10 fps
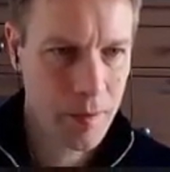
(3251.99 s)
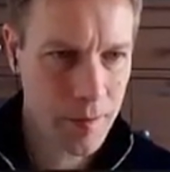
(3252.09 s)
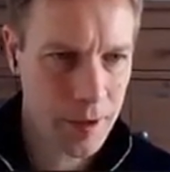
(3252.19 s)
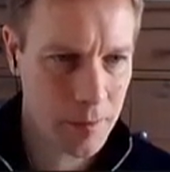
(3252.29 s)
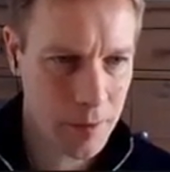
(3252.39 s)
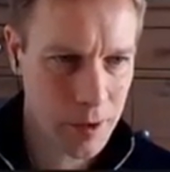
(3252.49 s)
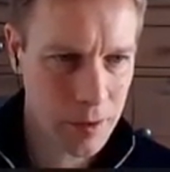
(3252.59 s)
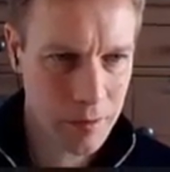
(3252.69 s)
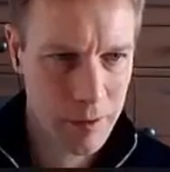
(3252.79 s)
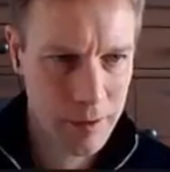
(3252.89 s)
Make the warning
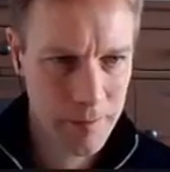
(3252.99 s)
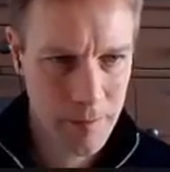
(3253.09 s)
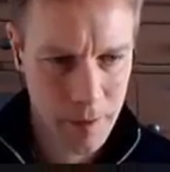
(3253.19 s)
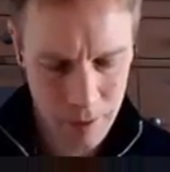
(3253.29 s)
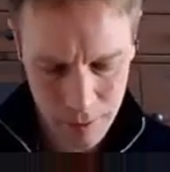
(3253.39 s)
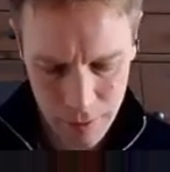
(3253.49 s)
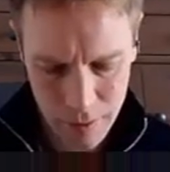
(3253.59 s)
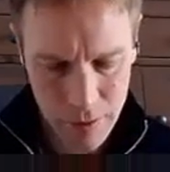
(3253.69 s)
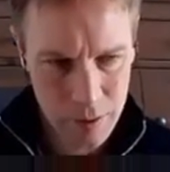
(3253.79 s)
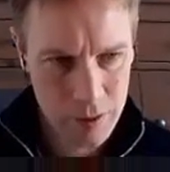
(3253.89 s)
go away.
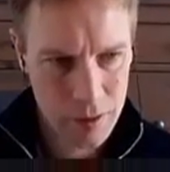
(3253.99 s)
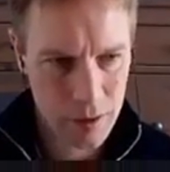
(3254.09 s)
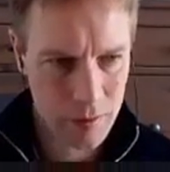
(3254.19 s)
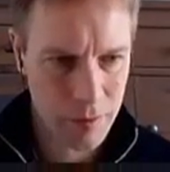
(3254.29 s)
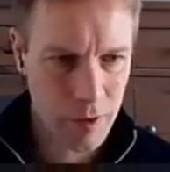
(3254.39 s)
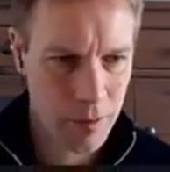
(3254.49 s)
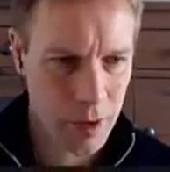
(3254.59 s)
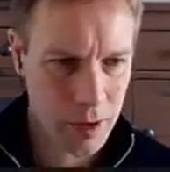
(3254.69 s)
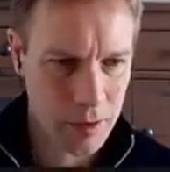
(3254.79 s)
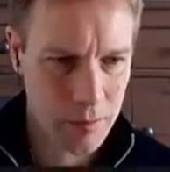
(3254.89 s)
So we've got a
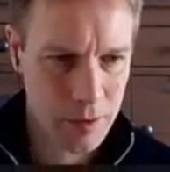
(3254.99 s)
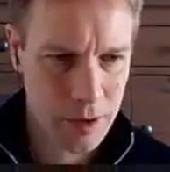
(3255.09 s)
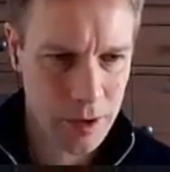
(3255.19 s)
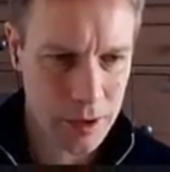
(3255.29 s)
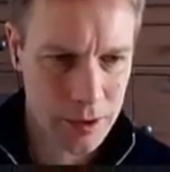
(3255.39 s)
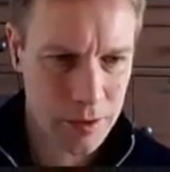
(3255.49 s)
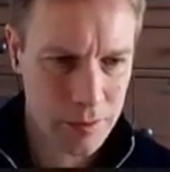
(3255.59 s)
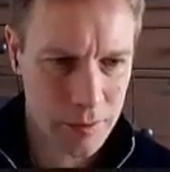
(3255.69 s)
bug, which is,